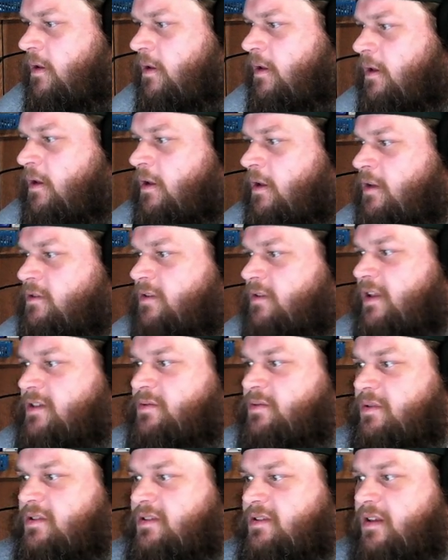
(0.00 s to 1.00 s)
So that's what it's
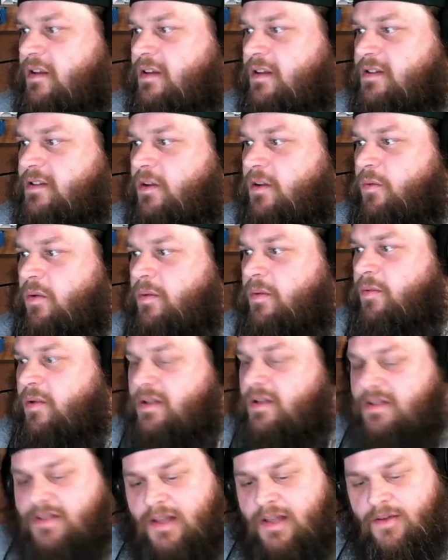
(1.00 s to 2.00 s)
telling us here.
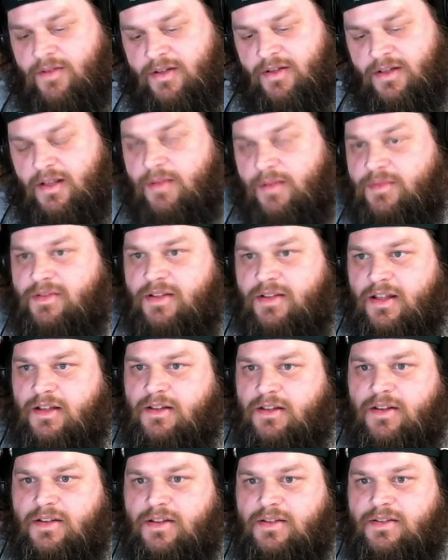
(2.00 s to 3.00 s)
1.7 times 10 to the
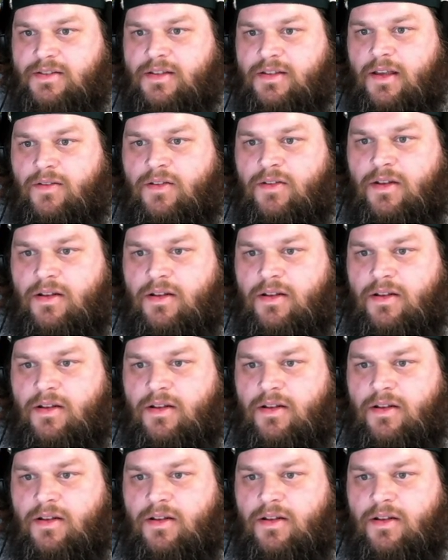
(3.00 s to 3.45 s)
7